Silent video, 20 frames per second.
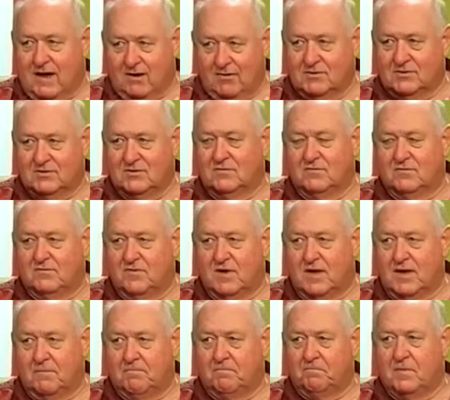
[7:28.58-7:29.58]
hours of
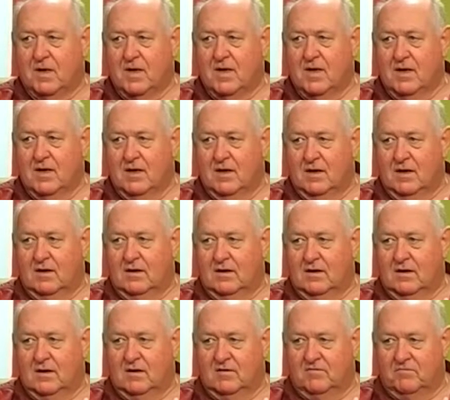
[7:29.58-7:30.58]

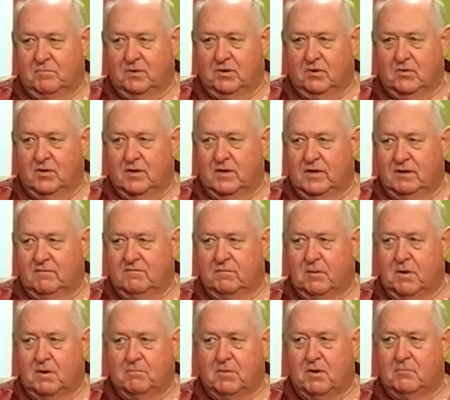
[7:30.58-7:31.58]
ballooning,
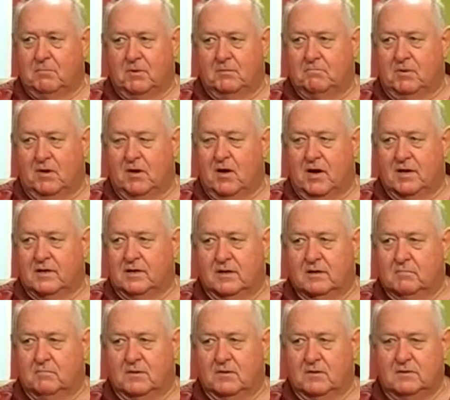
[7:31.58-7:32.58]

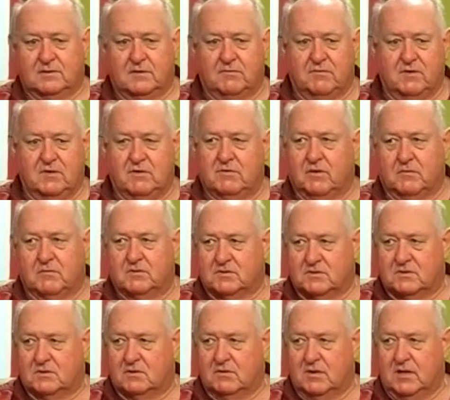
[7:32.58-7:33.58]
piloting a balloon, so he knew what he
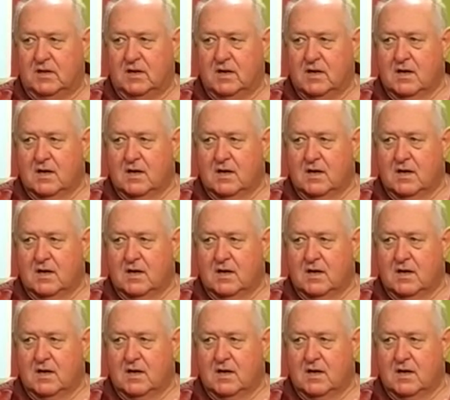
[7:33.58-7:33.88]
was doing.